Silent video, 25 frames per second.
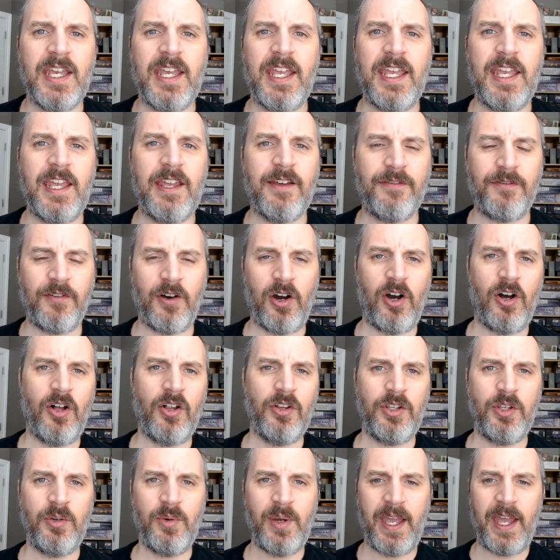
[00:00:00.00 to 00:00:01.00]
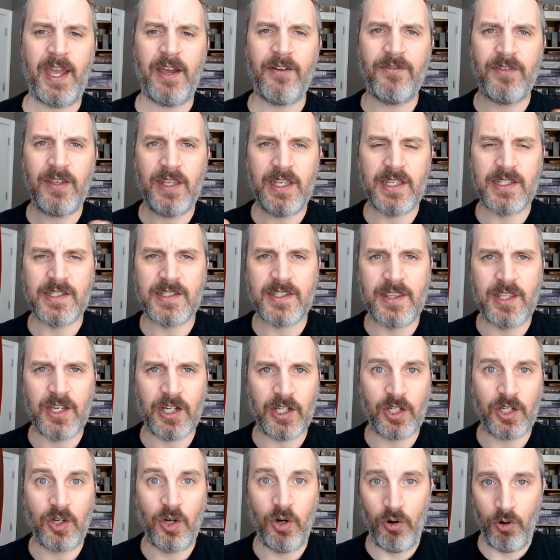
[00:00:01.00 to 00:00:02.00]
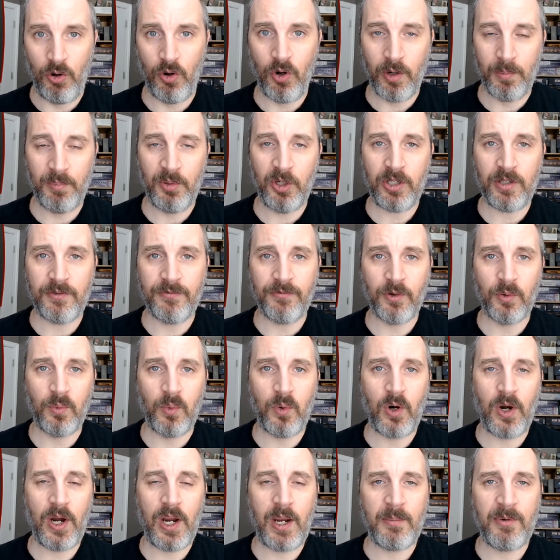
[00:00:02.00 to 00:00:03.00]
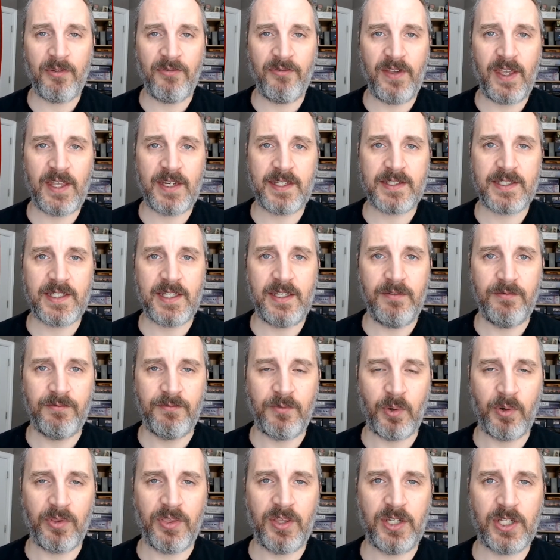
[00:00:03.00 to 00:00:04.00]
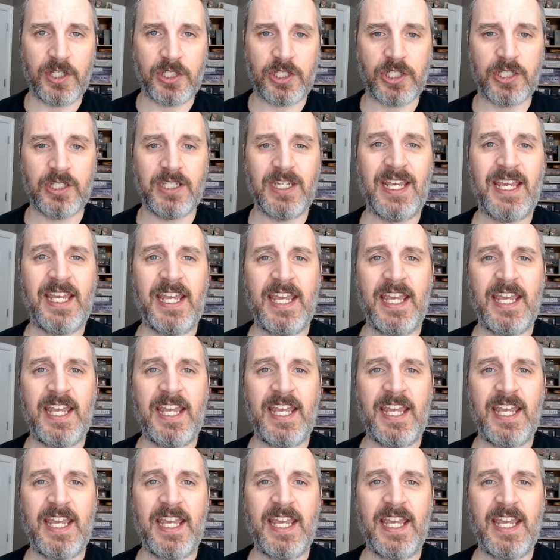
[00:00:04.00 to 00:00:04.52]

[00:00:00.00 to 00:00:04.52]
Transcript: if all you have is the core book for Warhammer Fantasy, 4th edition,